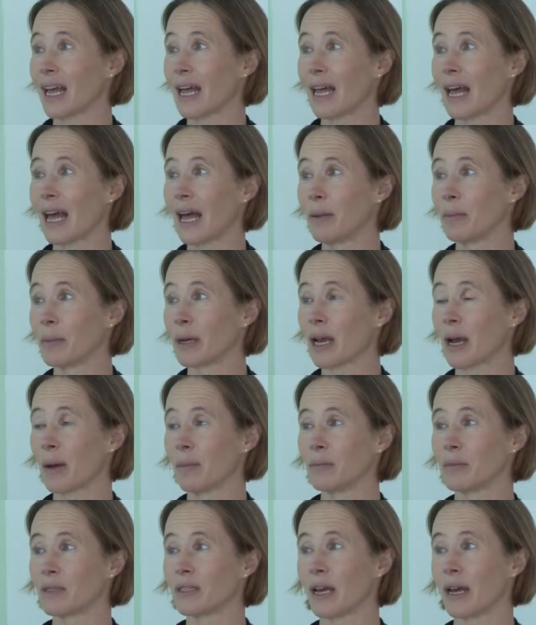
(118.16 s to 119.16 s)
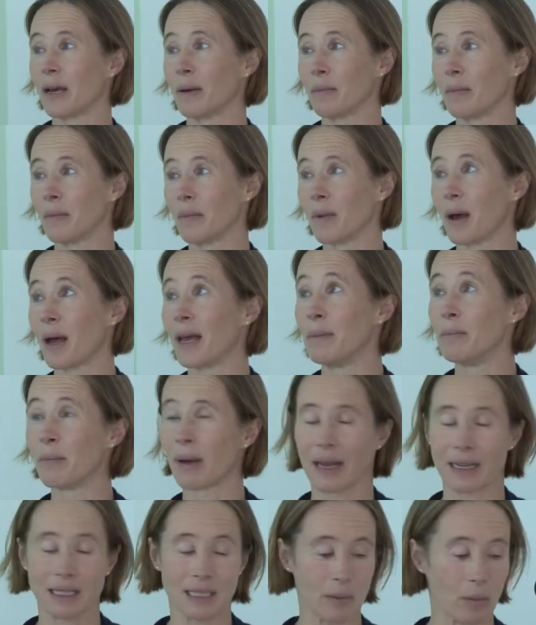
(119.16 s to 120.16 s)
and becomes
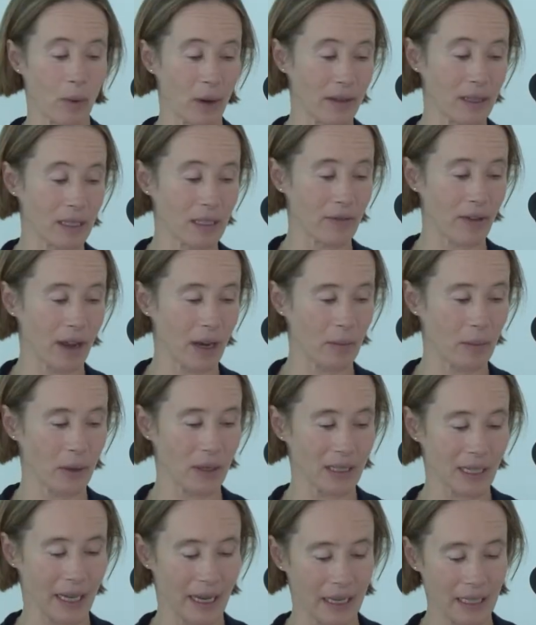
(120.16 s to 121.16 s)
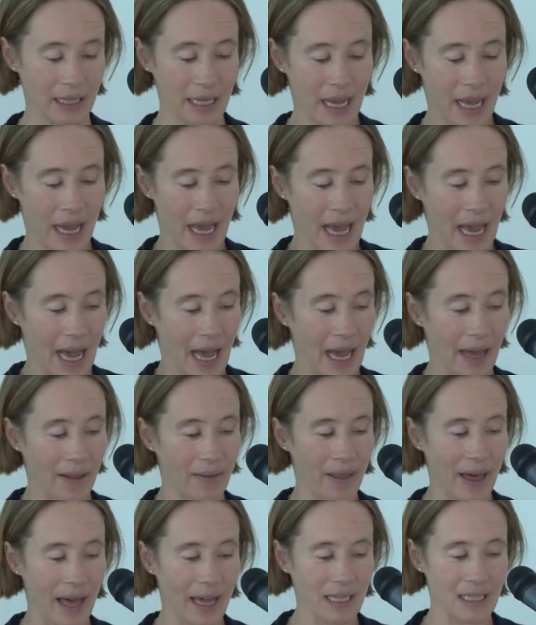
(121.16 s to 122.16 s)
impacted by the development.
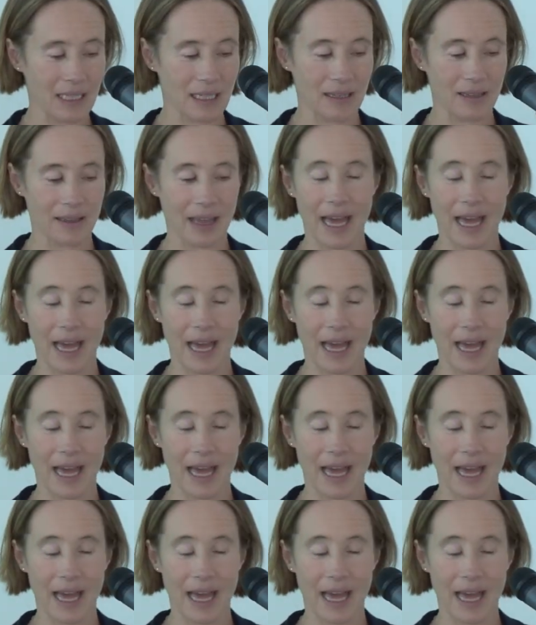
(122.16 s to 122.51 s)
And that